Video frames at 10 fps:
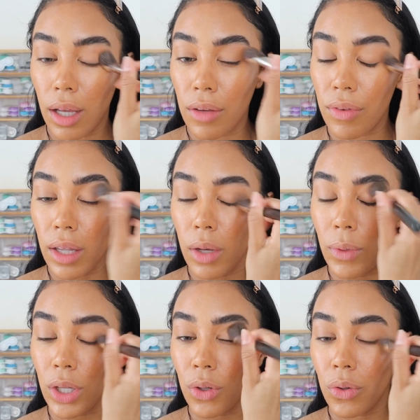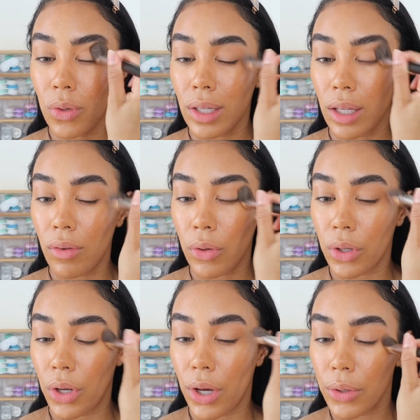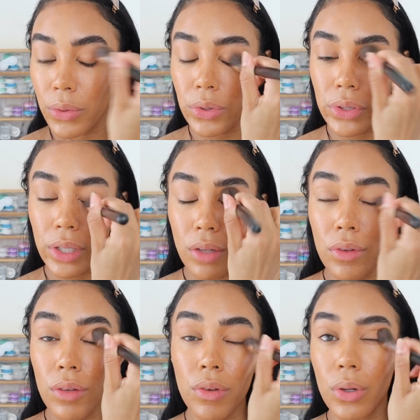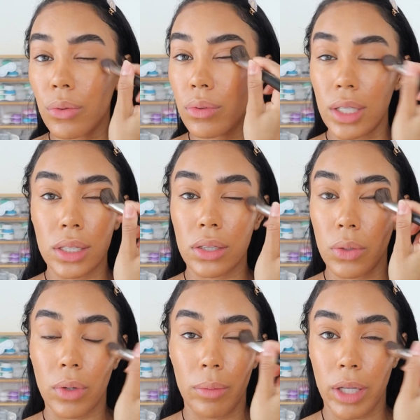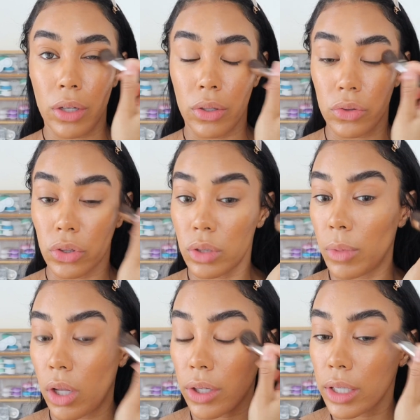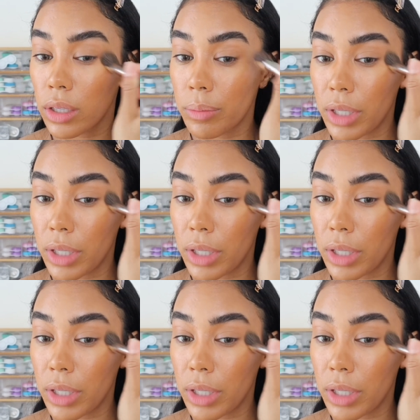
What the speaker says: I feel like when you leave out the nose, even if you don't necessarily want to make your nose look smaller,